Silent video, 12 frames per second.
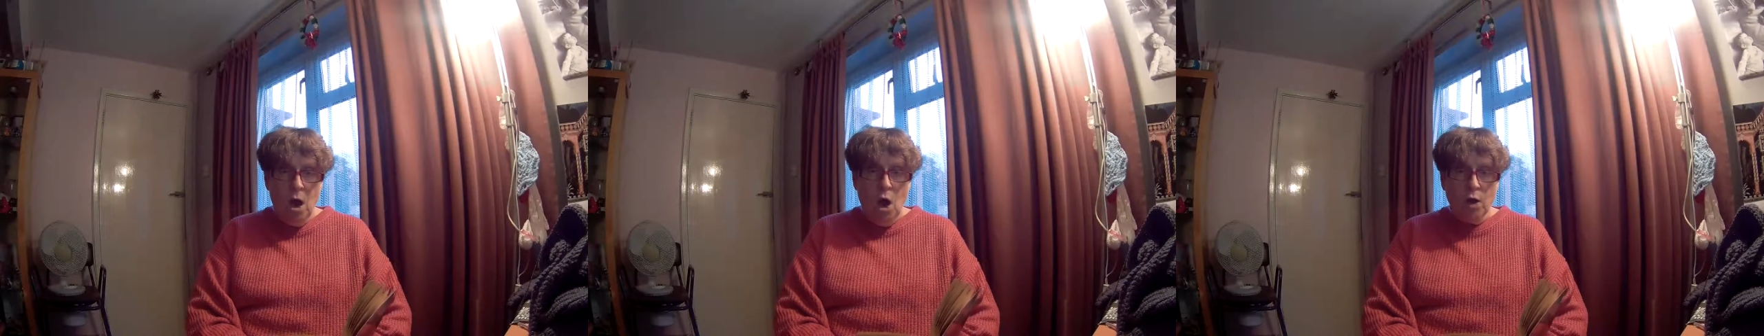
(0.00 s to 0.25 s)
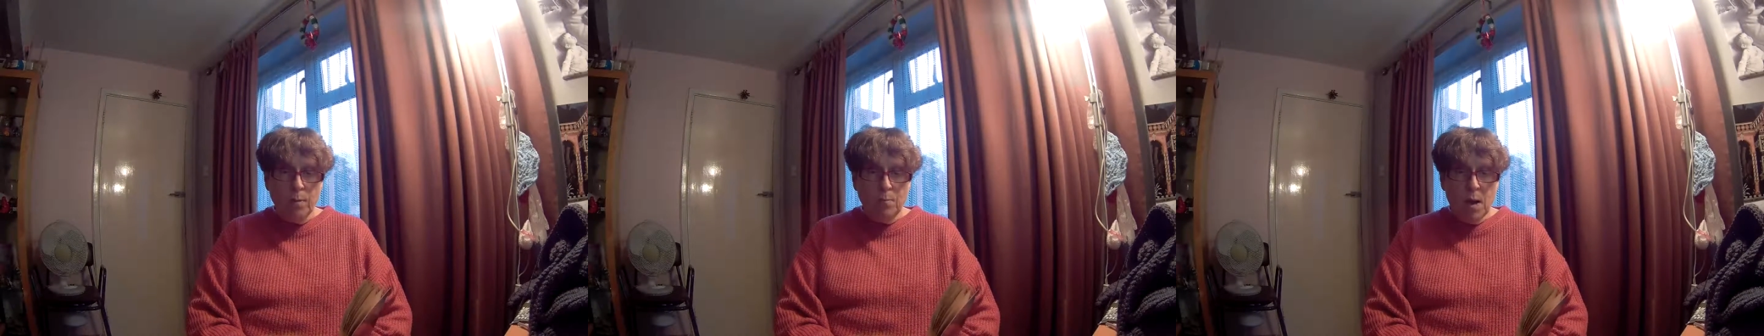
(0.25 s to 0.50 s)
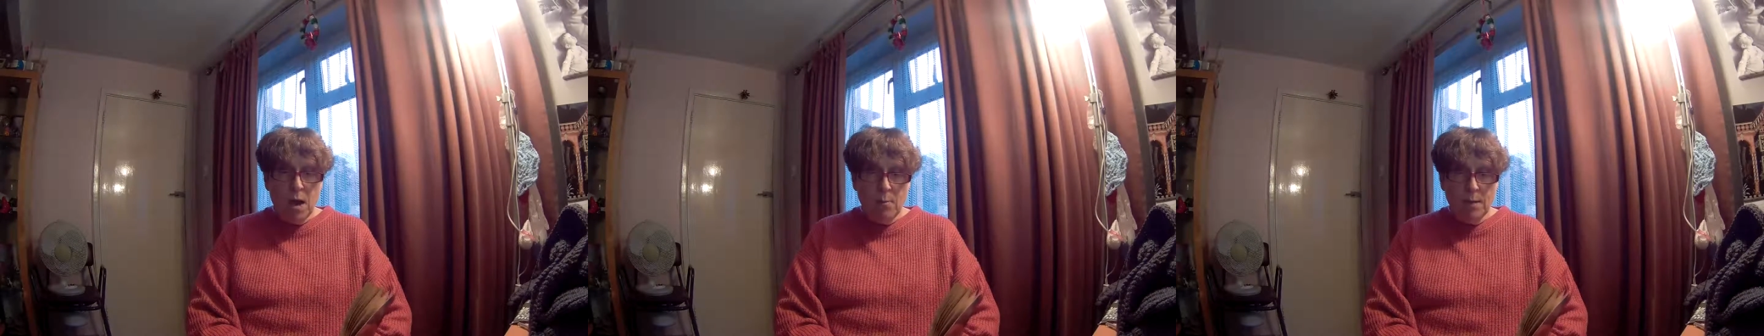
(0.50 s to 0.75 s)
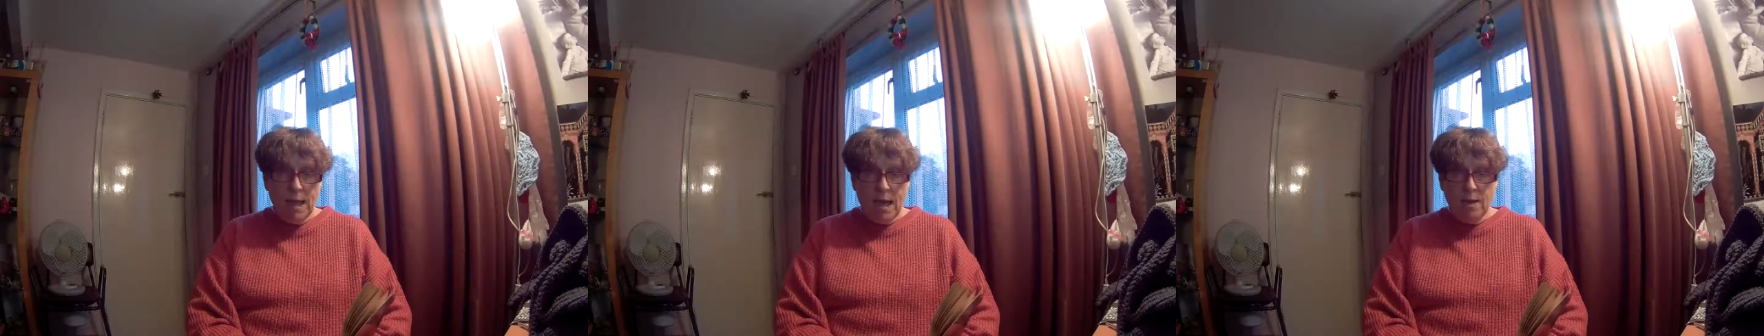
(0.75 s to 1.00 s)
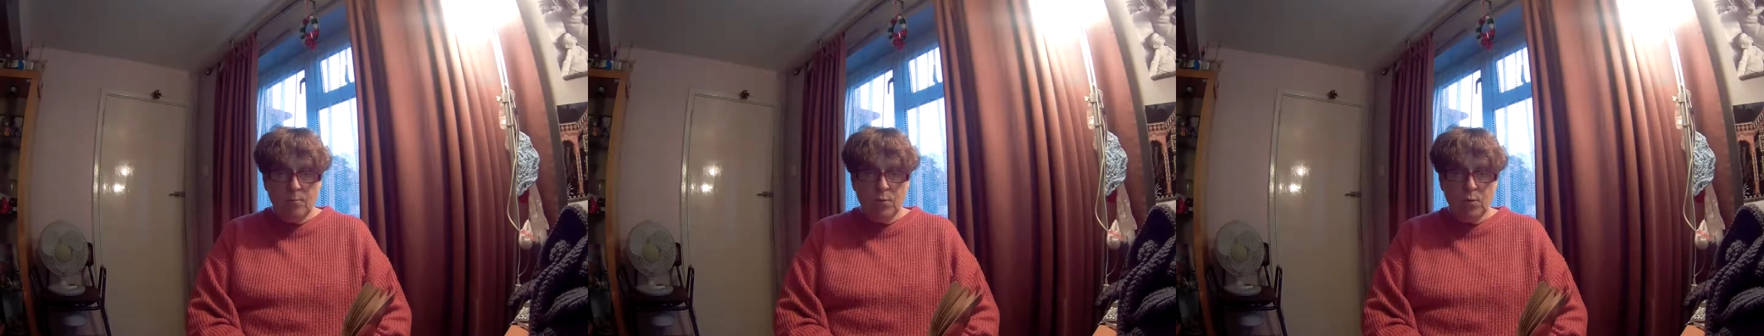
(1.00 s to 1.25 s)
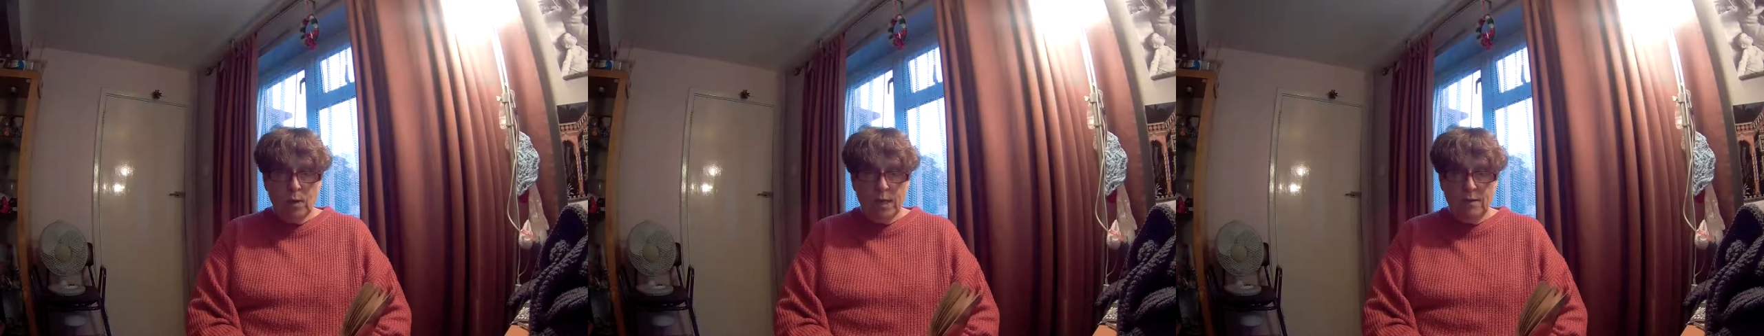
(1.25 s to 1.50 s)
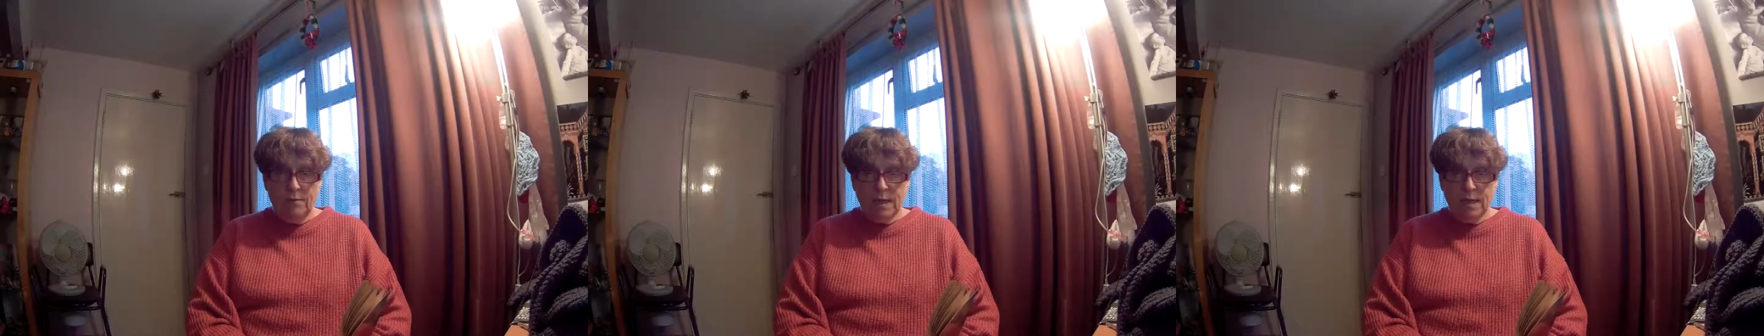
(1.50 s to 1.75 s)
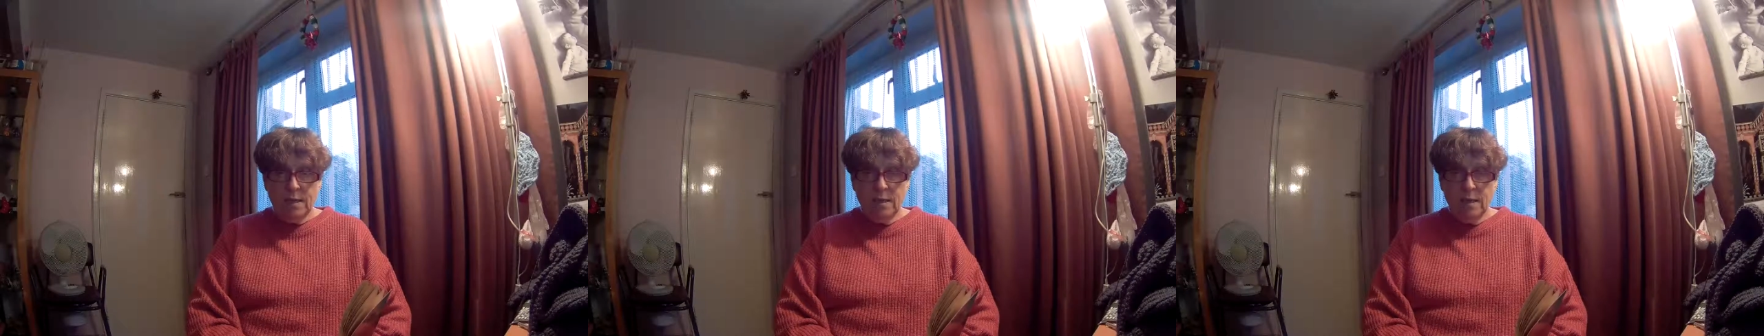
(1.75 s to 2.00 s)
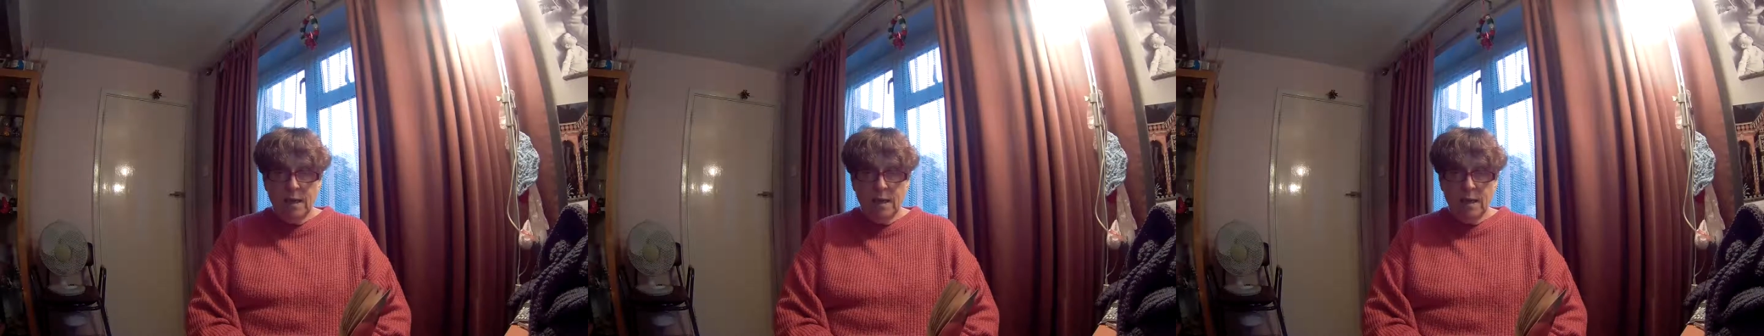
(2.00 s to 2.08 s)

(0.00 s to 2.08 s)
On a balmy April evening,